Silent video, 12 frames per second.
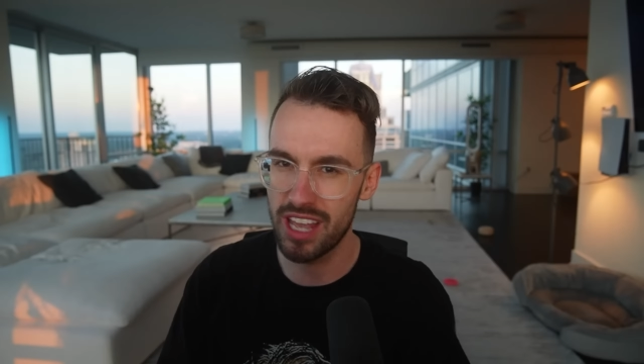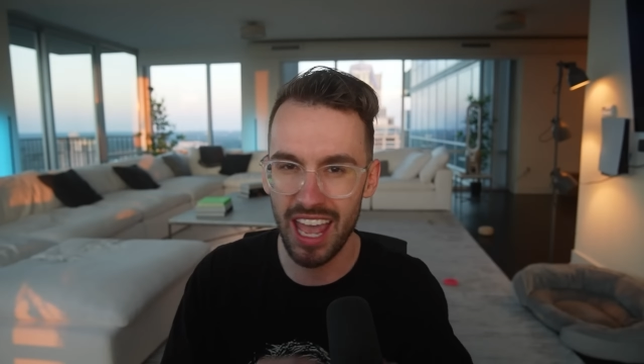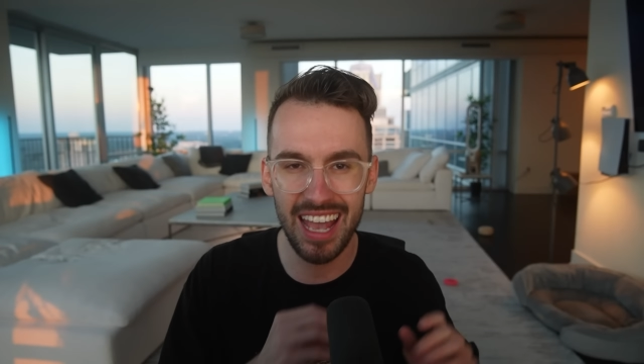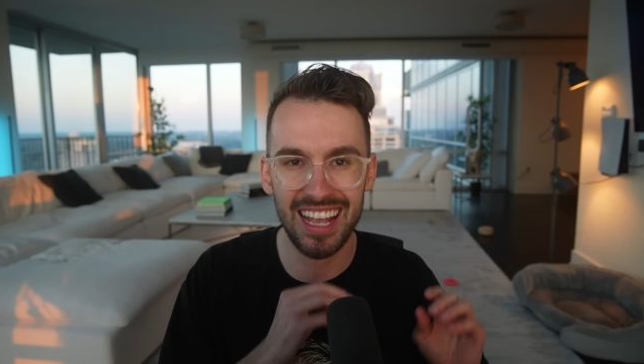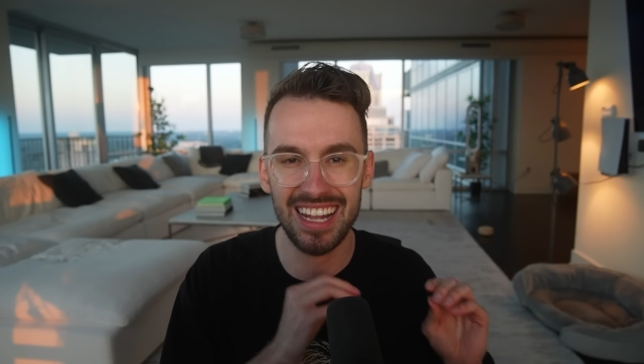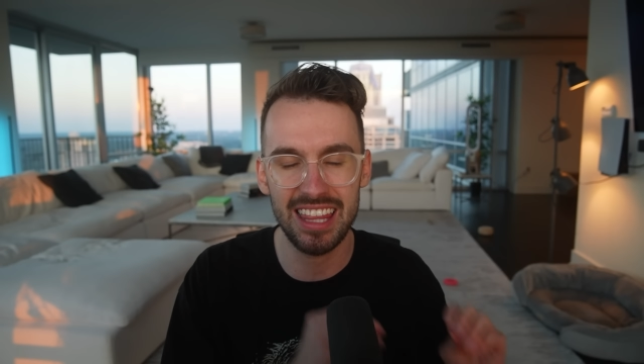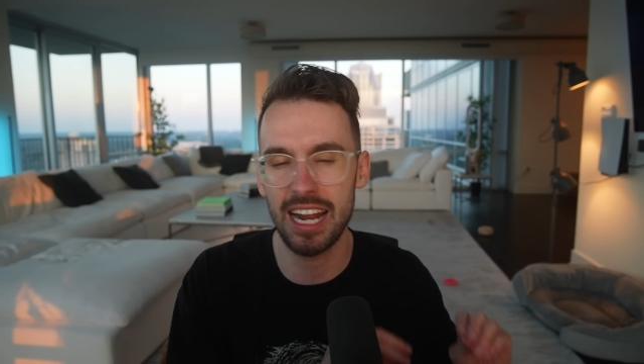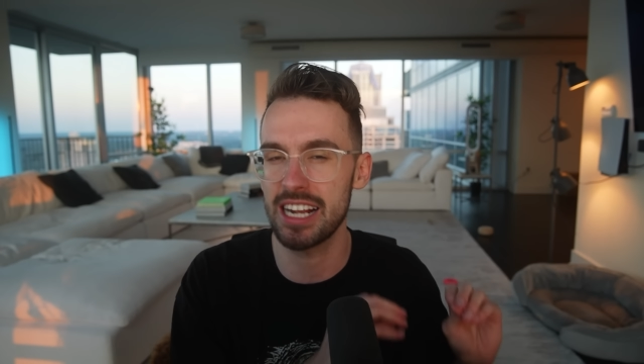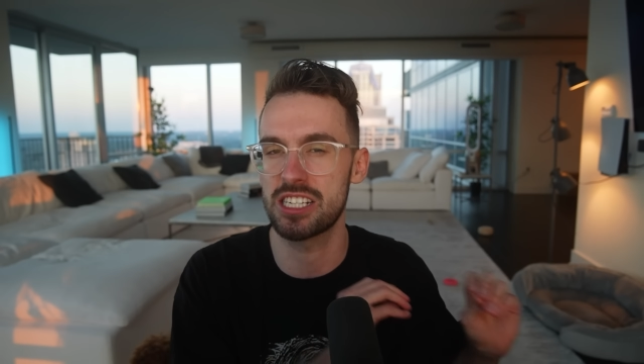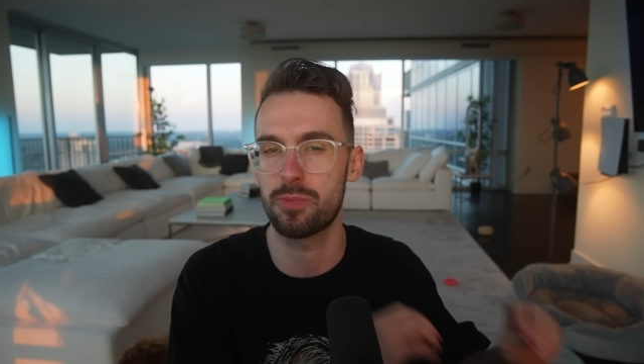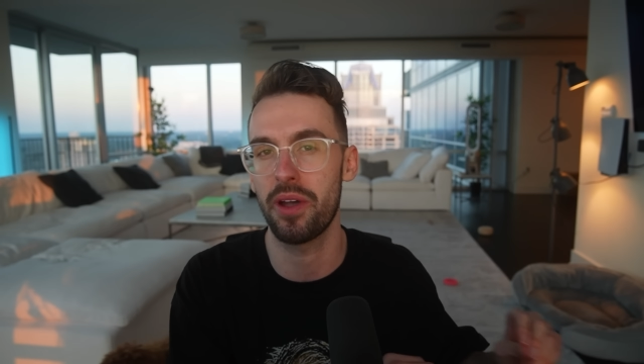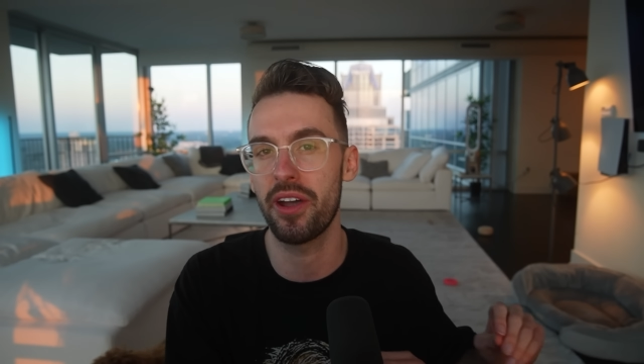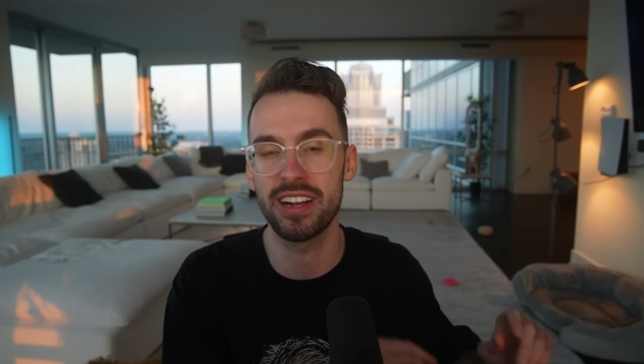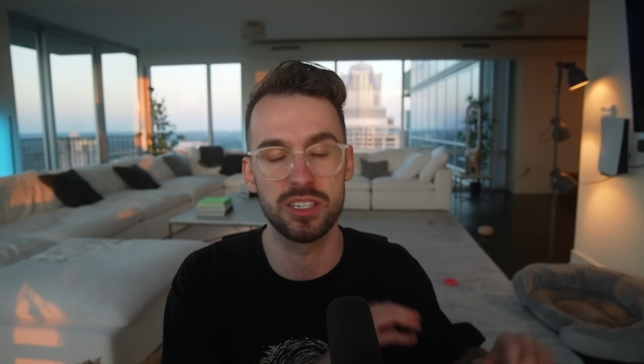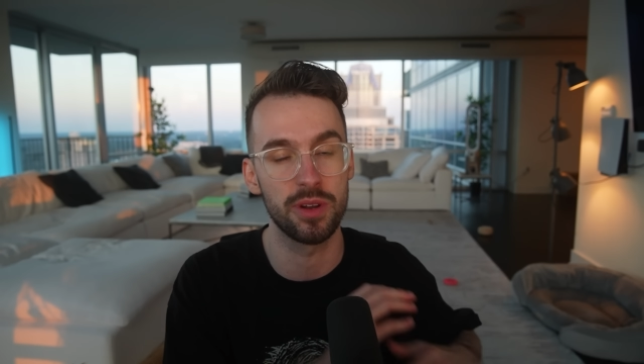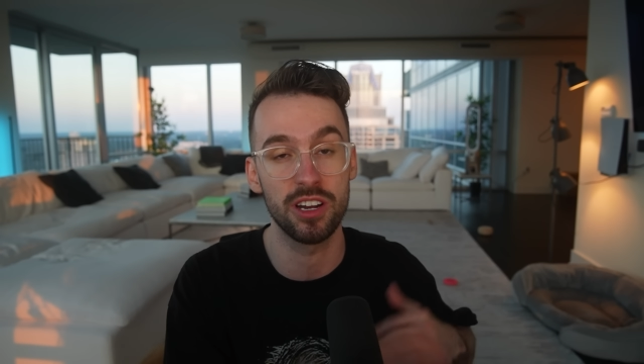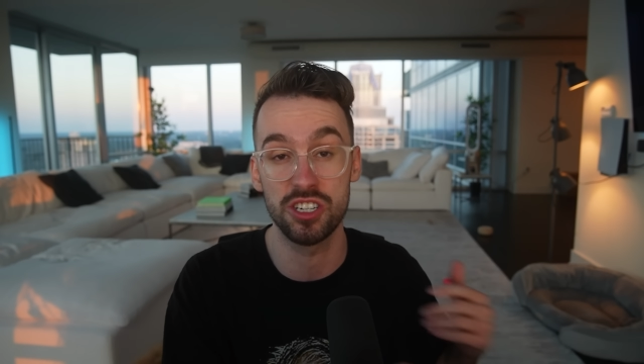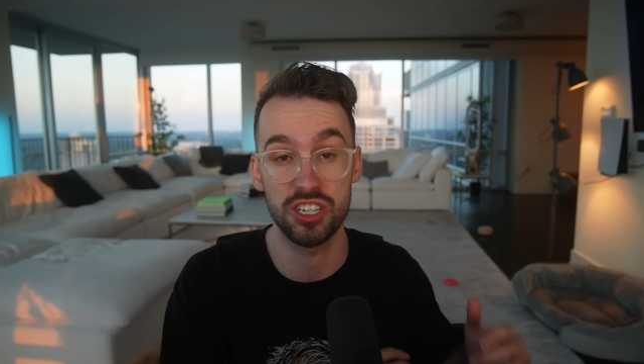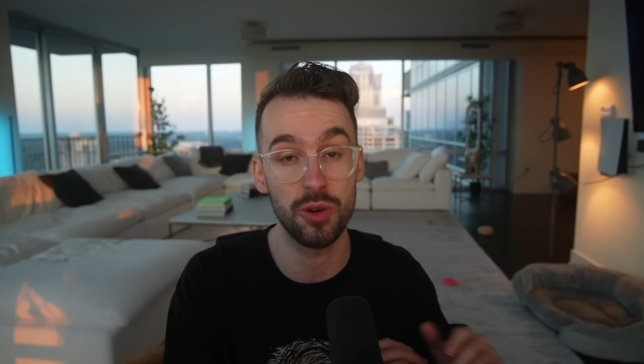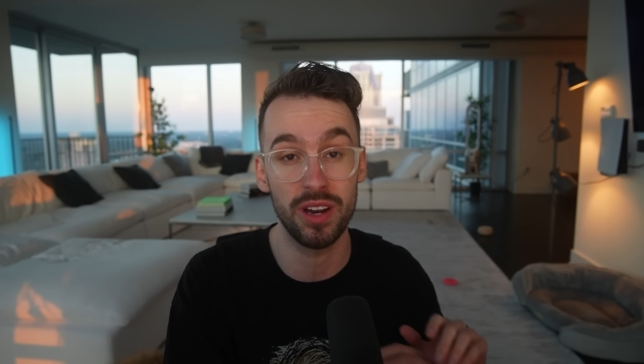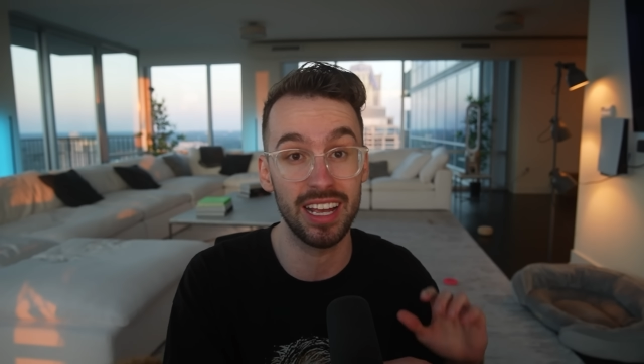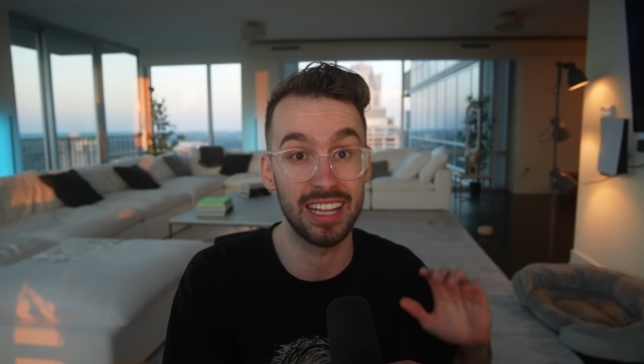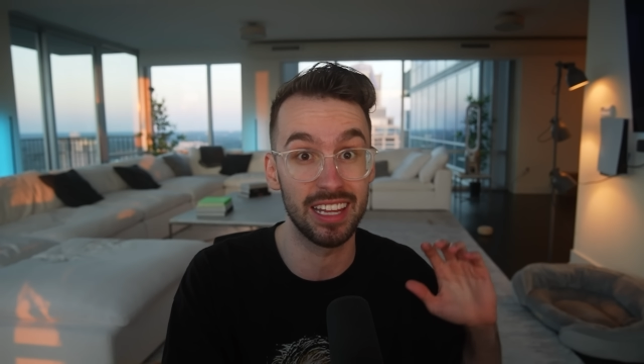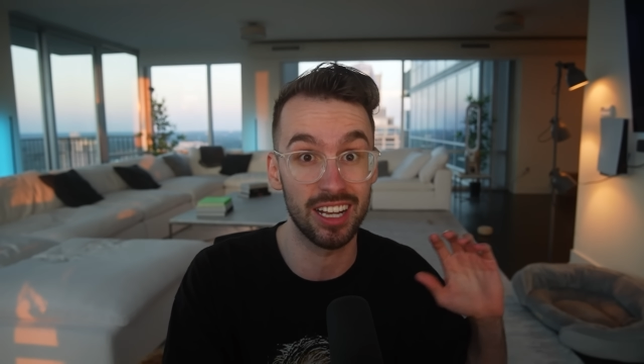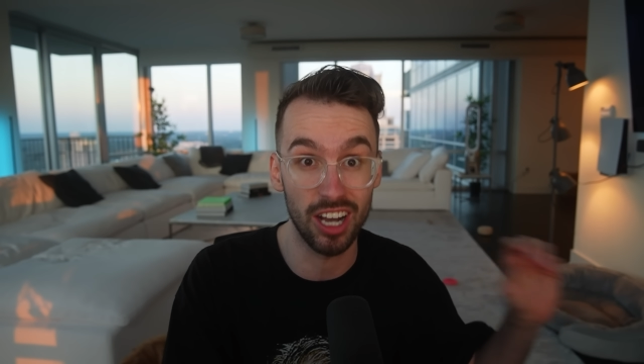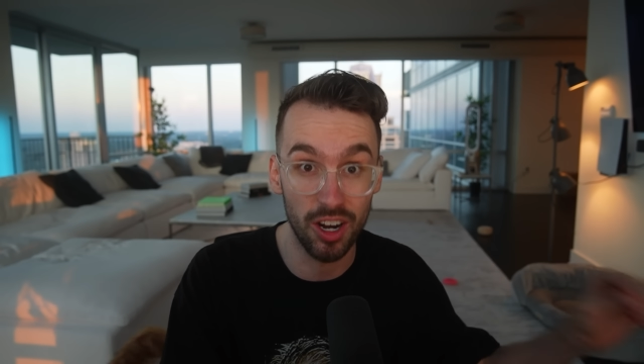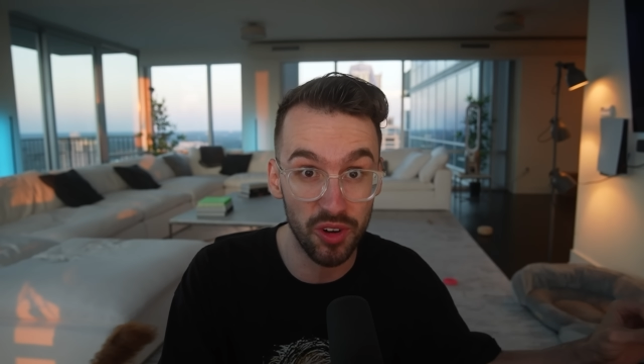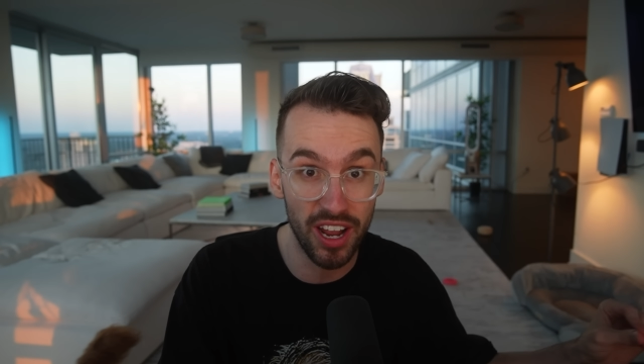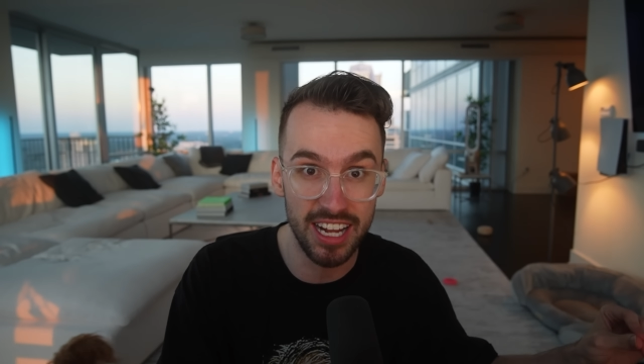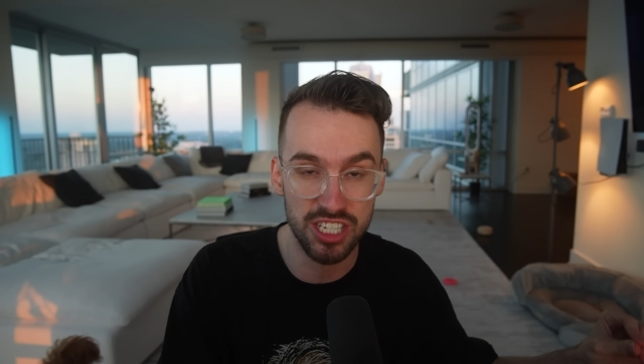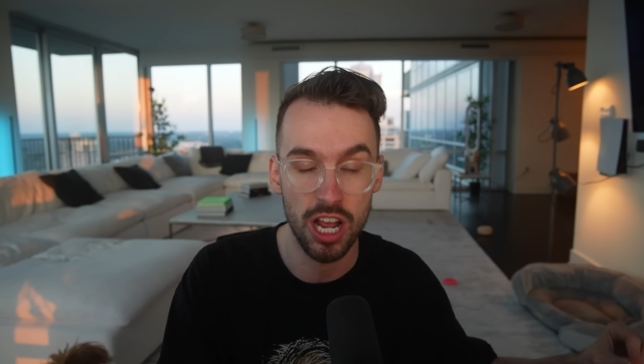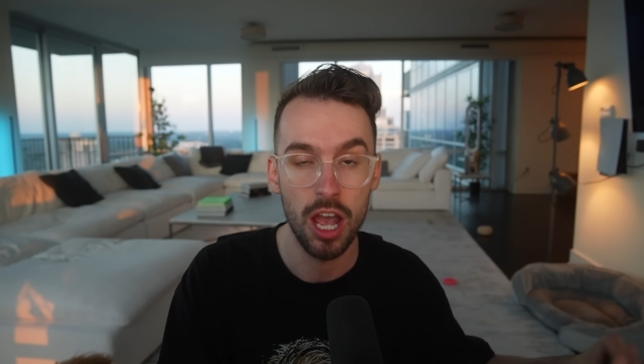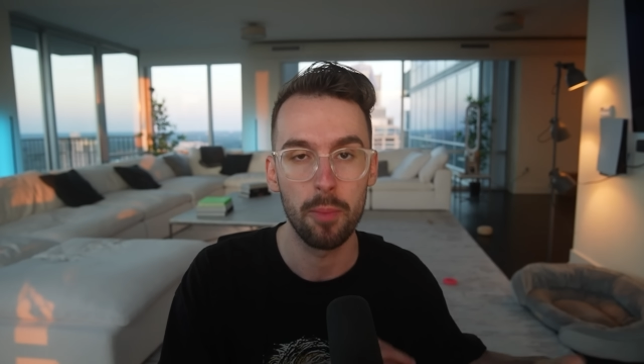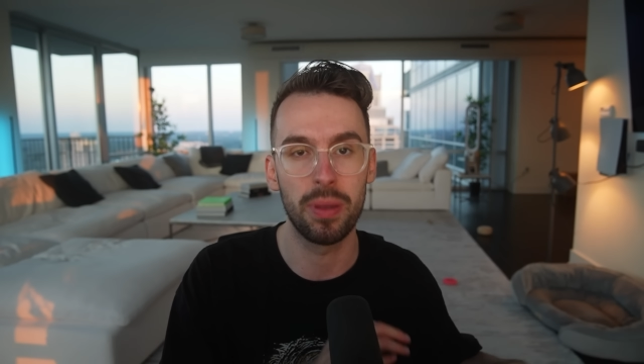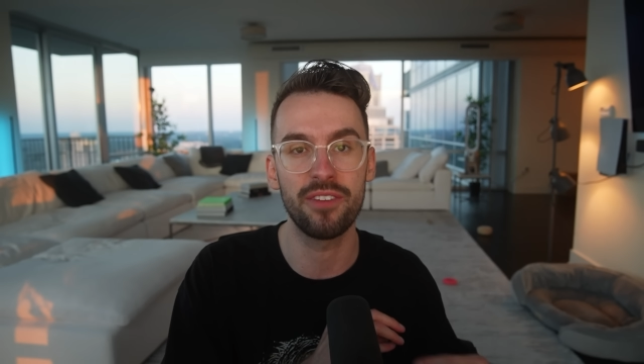You can't get that experience when you're shooting in the gun range,